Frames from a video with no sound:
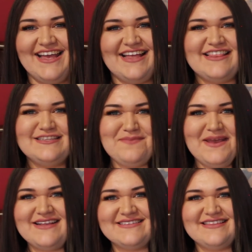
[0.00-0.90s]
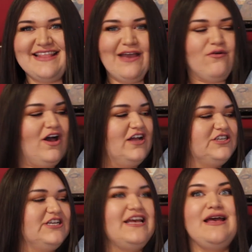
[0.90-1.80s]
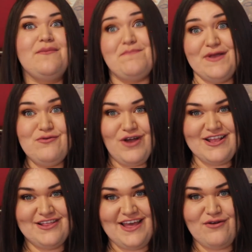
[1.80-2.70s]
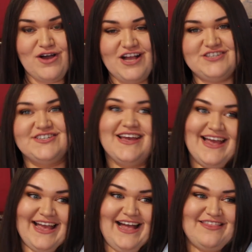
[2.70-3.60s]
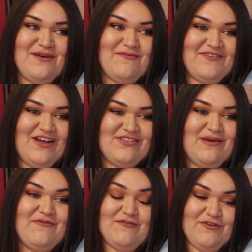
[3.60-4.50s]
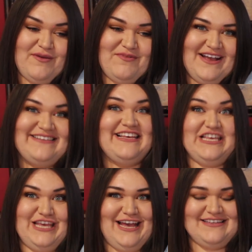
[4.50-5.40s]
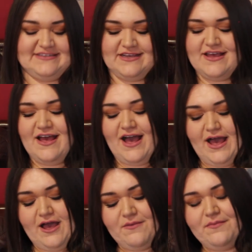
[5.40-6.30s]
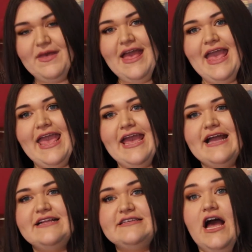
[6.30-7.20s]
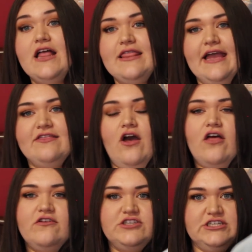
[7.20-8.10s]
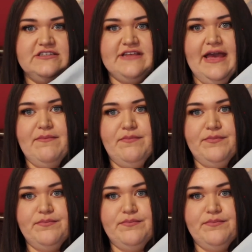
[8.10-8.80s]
Got these pants in light wash. Been wanting light wash. Got them, found them. Great price. Yes. And unlike the other jeans that I